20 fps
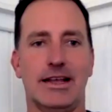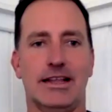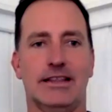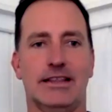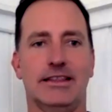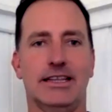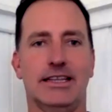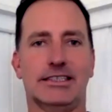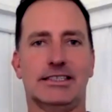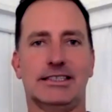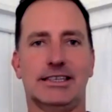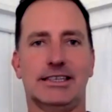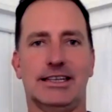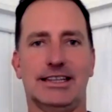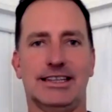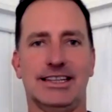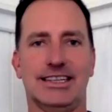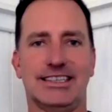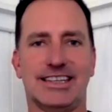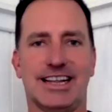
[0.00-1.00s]
This
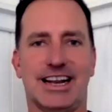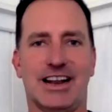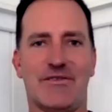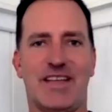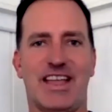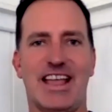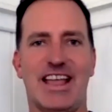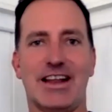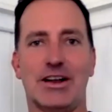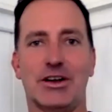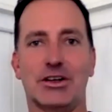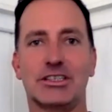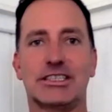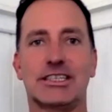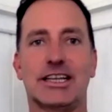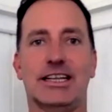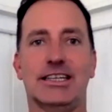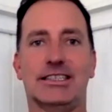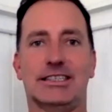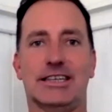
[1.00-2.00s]
kind of inner
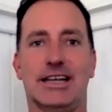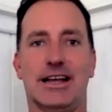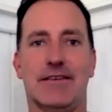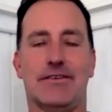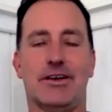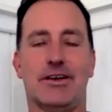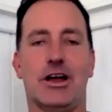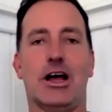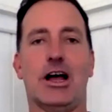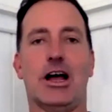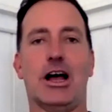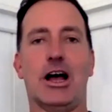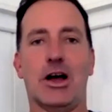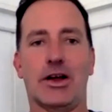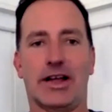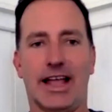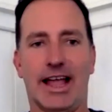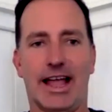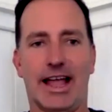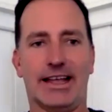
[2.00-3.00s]
sense of,
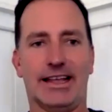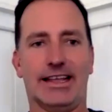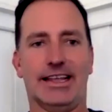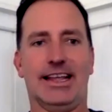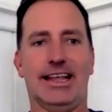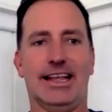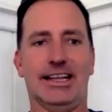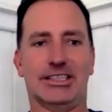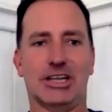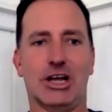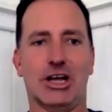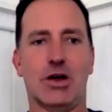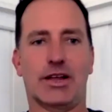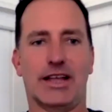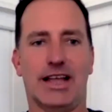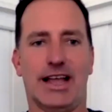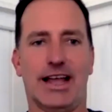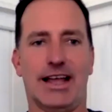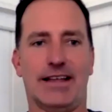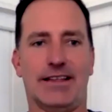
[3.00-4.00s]
okay, it's
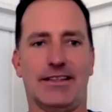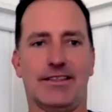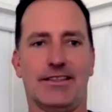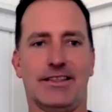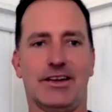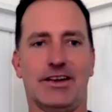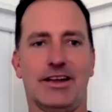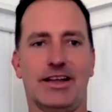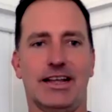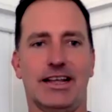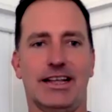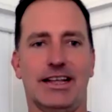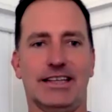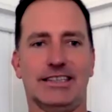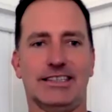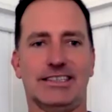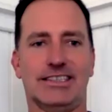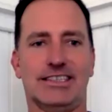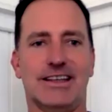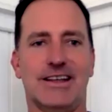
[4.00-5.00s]
okay. There
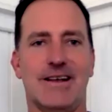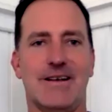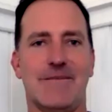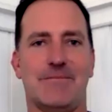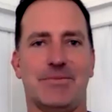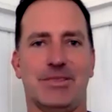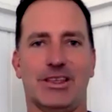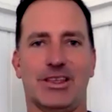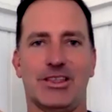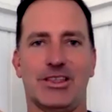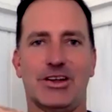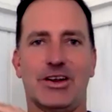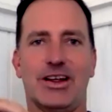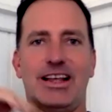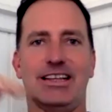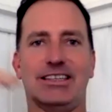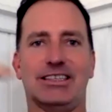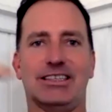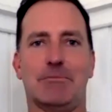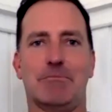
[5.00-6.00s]
is
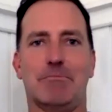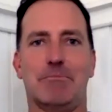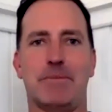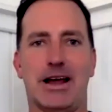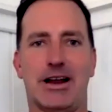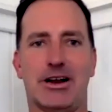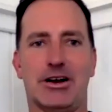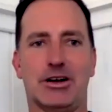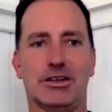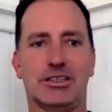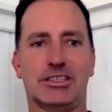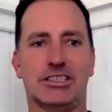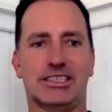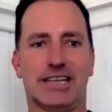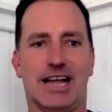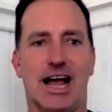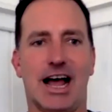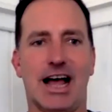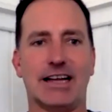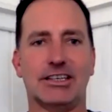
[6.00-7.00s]
a better
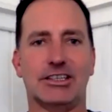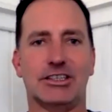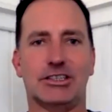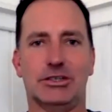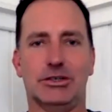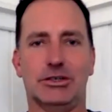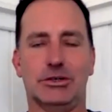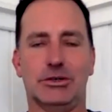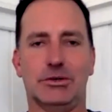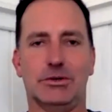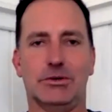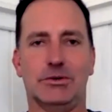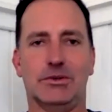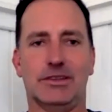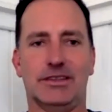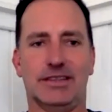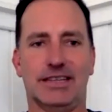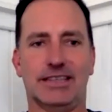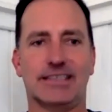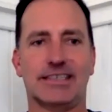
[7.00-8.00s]
side to
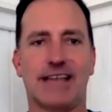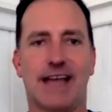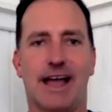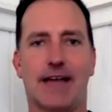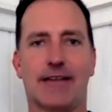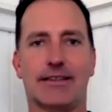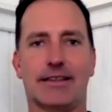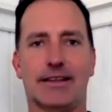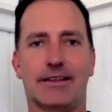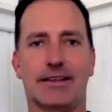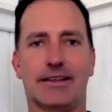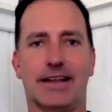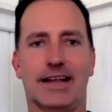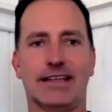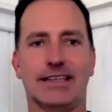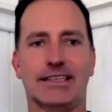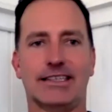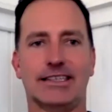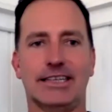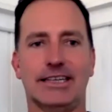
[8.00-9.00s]
this out there than
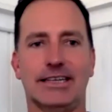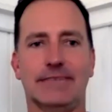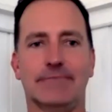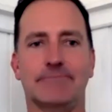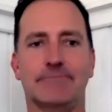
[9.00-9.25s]
I'd seen.